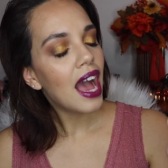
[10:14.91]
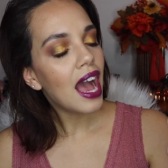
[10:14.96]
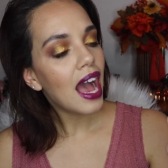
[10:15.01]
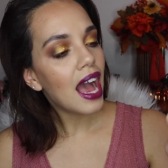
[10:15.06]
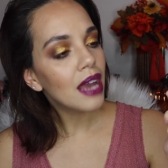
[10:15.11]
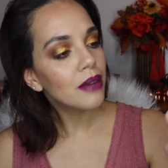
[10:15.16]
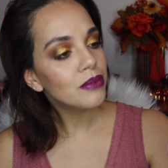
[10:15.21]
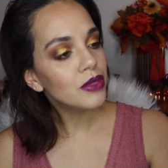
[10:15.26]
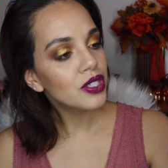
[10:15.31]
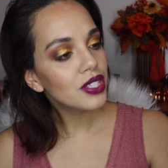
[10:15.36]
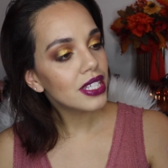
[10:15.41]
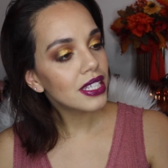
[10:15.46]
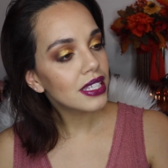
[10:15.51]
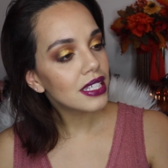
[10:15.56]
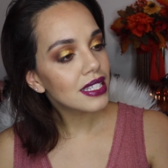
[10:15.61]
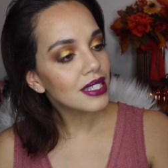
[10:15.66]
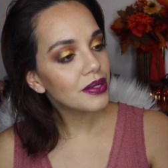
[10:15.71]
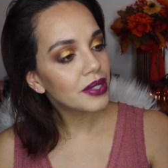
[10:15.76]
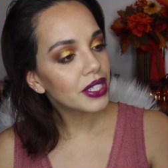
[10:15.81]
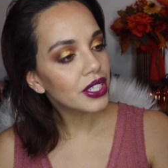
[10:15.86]
I'm using
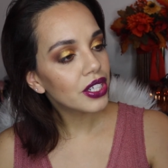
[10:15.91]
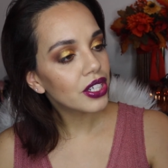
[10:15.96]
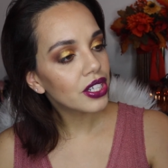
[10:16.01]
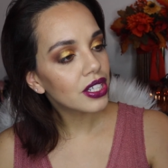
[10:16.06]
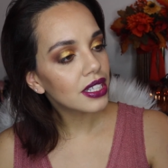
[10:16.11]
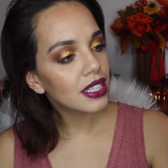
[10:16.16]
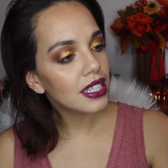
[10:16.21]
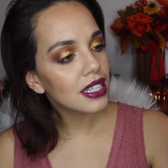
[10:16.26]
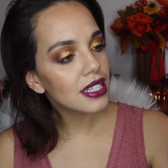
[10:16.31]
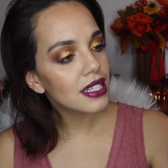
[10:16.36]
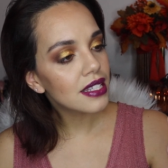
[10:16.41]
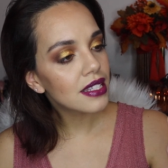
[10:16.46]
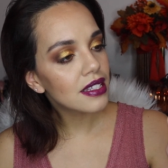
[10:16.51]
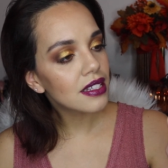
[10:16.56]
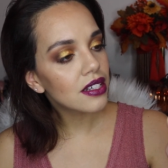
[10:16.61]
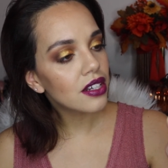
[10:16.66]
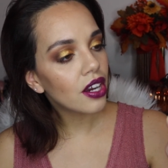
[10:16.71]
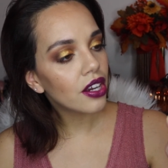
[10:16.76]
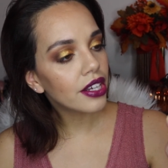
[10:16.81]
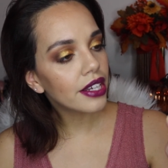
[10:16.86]
this one currently. This is a
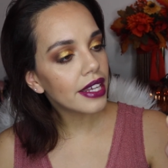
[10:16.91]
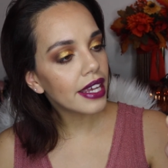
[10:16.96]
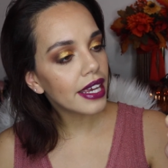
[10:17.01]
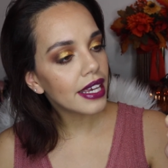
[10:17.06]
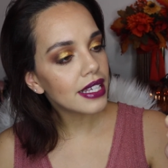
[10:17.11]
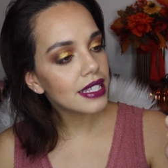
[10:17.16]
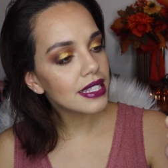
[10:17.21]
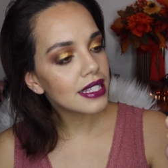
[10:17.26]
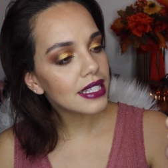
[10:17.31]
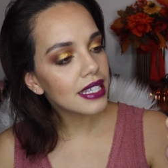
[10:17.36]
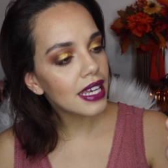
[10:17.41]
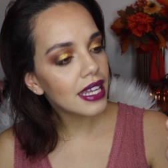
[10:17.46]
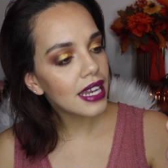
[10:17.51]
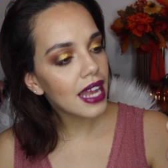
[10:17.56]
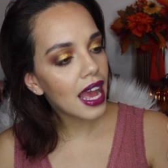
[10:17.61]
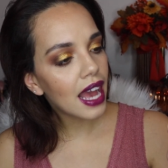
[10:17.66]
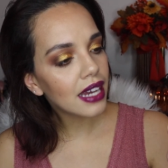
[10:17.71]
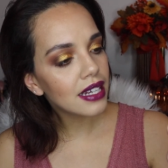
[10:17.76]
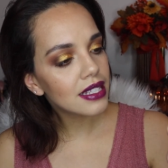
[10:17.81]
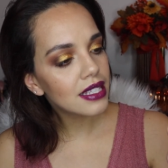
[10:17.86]
Garnier
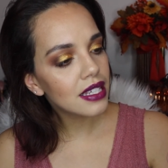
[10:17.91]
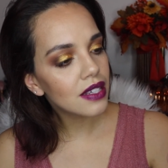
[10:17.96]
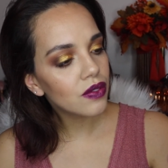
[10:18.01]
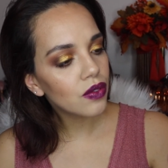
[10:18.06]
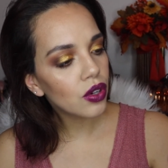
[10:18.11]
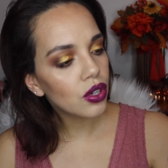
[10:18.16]
SkinActive